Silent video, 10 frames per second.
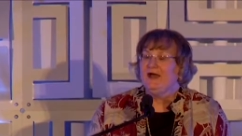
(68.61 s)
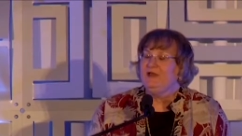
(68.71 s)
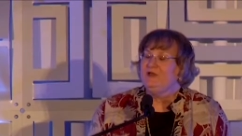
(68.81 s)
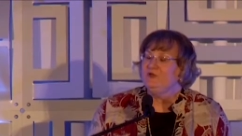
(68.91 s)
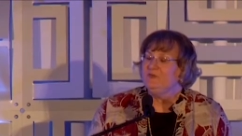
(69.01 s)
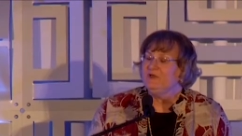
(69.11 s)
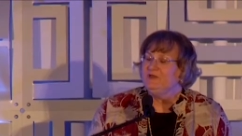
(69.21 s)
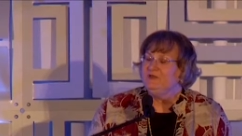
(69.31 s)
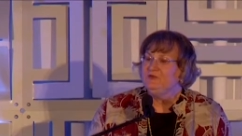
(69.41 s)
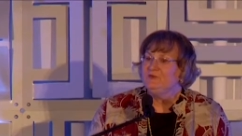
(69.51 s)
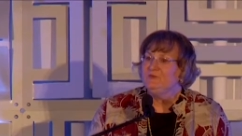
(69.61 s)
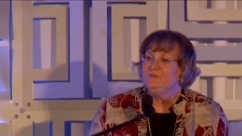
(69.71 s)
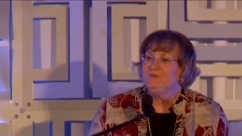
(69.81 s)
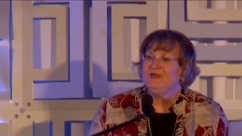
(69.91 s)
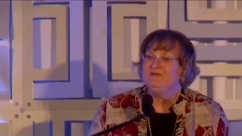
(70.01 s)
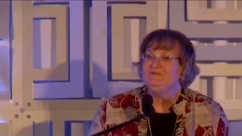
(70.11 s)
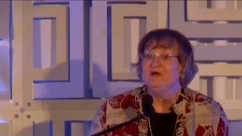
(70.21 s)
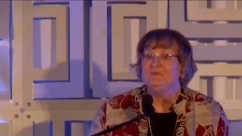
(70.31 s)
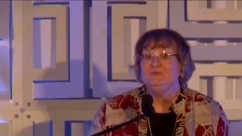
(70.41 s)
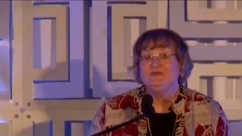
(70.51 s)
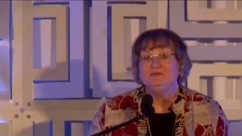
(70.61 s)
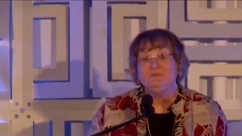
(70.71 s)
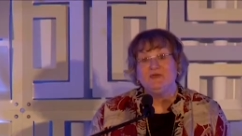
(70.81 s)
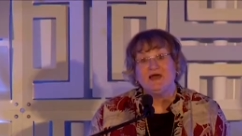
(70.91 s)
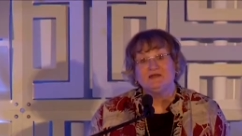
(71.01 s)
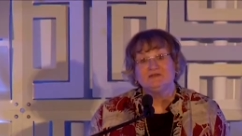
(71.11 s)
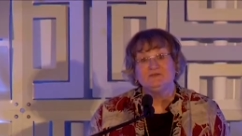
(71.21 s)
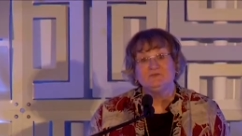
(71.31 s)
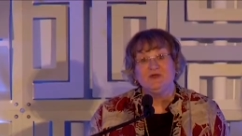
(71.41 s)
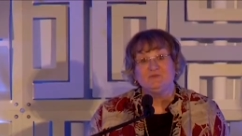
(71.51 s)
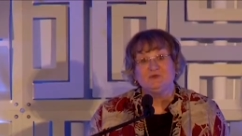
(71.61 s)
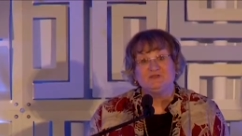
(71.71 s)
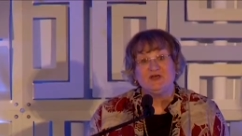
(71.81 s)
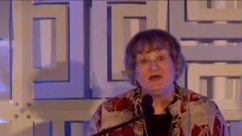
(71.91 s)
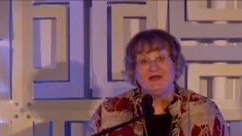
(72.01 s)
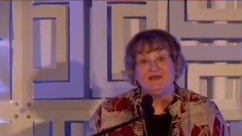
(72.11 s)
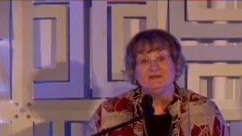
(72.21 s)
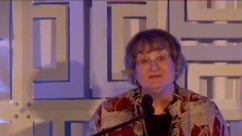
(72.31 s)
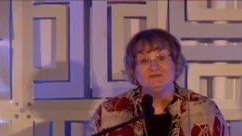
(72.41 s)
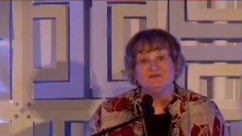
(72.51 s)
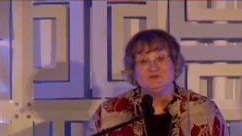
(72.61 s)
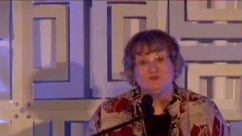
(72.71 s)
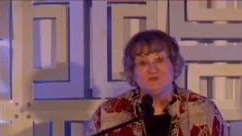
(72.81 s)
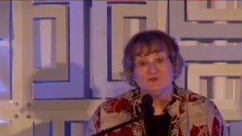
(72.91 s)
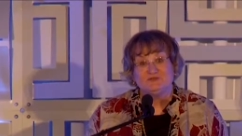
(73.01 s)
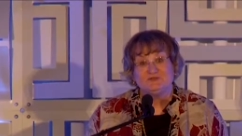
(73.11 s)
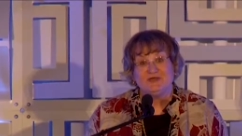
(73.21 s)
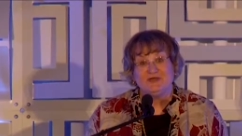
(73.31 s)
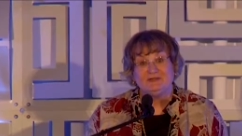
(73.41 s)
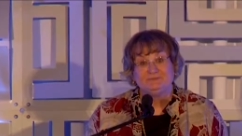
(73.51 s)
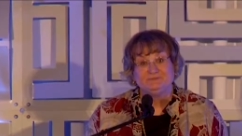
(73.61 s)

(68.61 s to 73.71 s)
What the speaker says: I don't know about you, but I've not been back to Pepper Thai since George died.